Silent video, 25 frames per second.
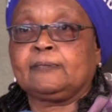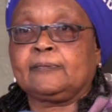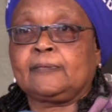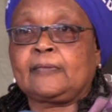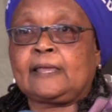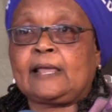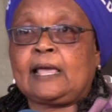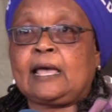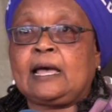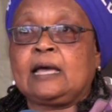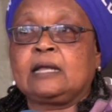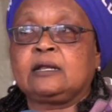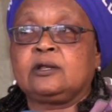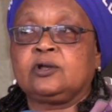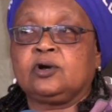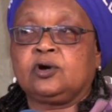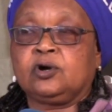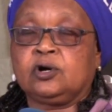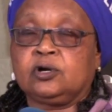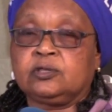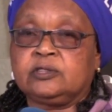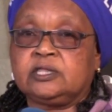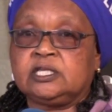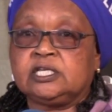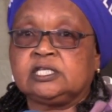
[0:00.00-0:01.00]
And
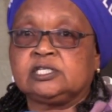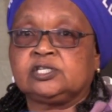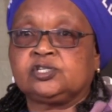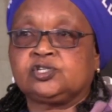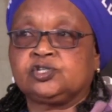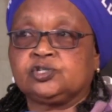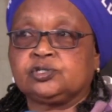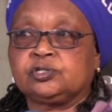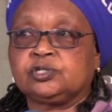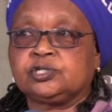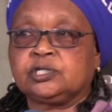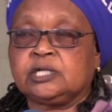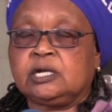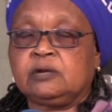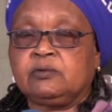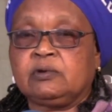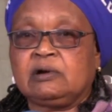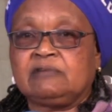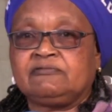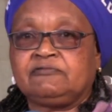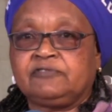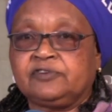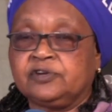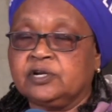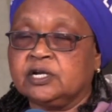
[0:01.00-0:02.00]
all these children were
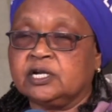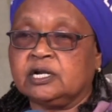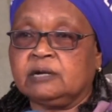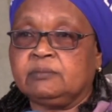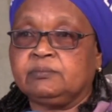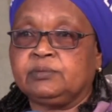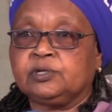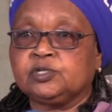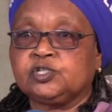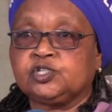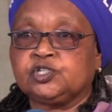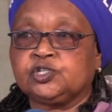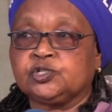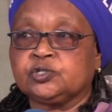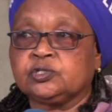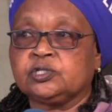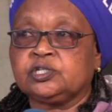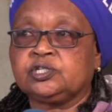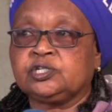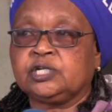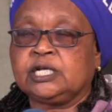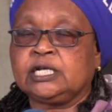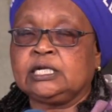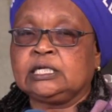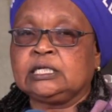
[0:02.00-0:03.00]
vulnerable
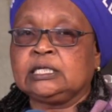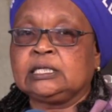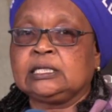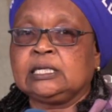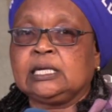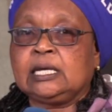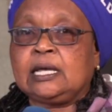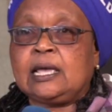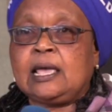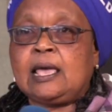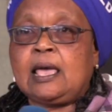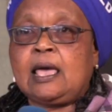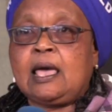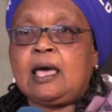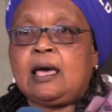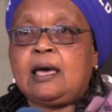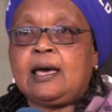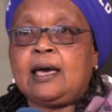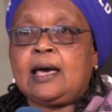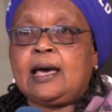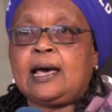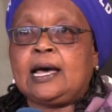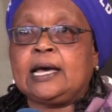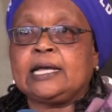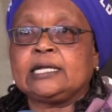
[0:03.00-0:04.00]
children.
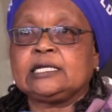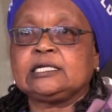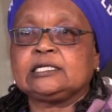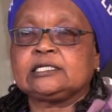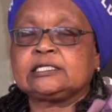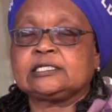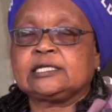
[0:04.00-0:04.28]
And